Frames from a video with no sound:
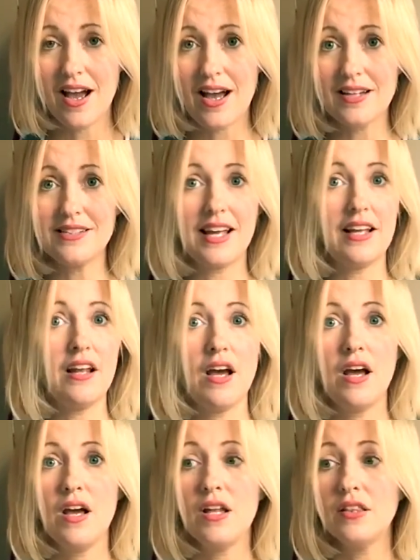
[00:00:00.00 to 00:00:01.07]
I said,
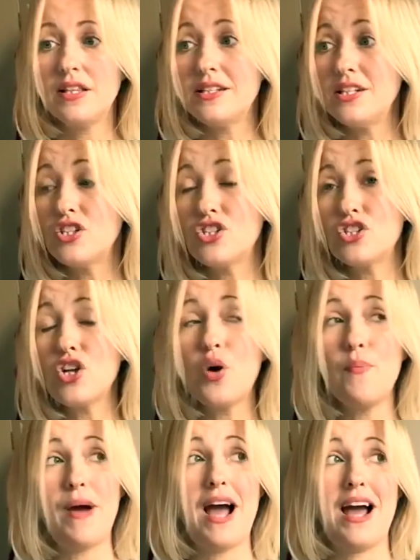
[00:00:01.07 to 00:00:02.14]
this is so
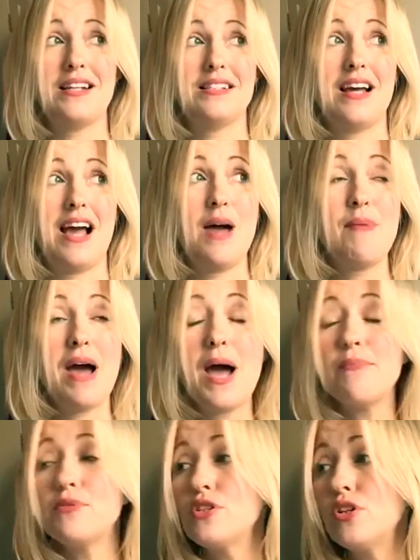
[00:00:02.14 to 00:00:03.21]
bad. I'm
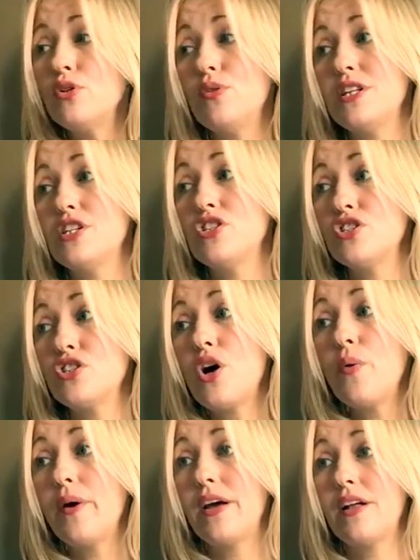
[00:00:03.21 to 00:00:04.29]
absolutely
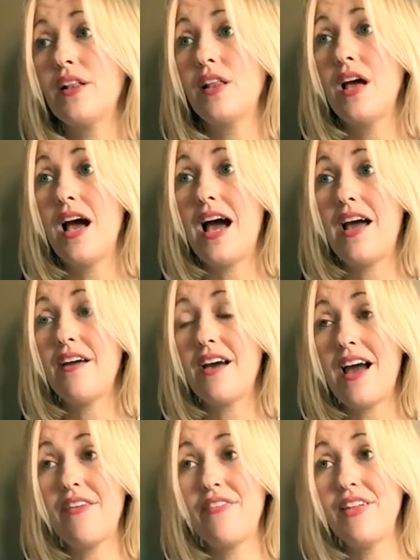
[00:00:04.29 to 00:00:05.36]
so ill. I
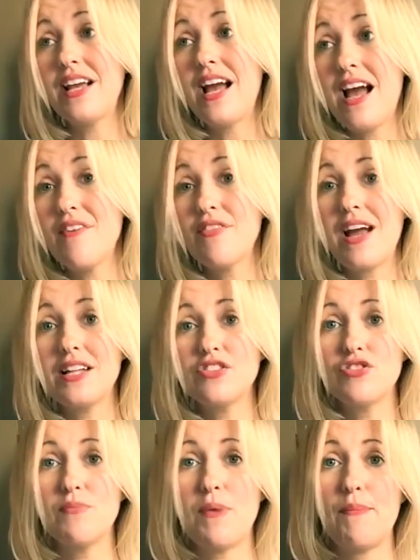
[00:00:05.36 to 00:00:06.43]
think I have
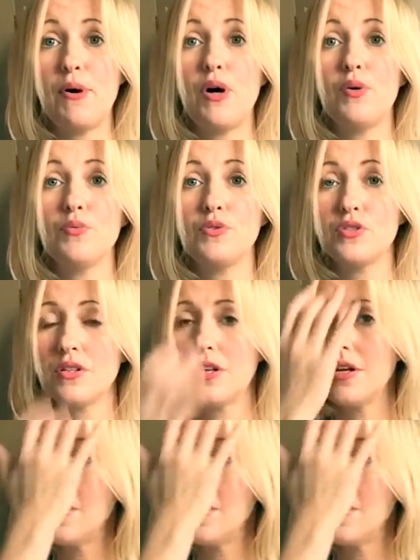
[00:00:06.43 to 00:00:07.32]
cancer in my bones.